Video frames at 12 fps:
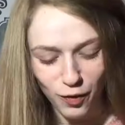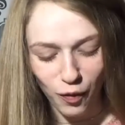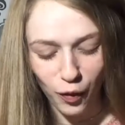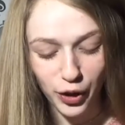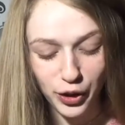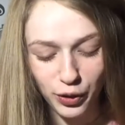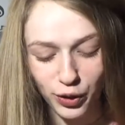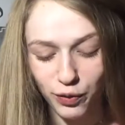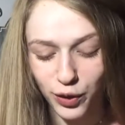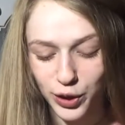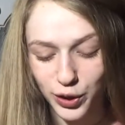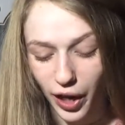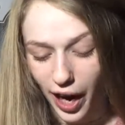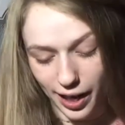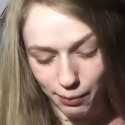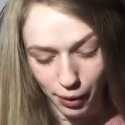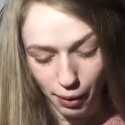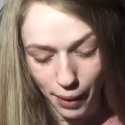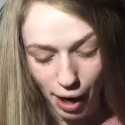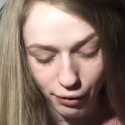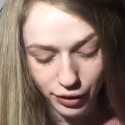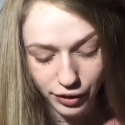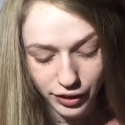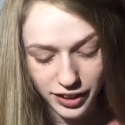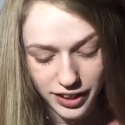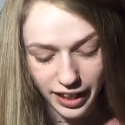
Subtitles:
4 universal eyebrow powders,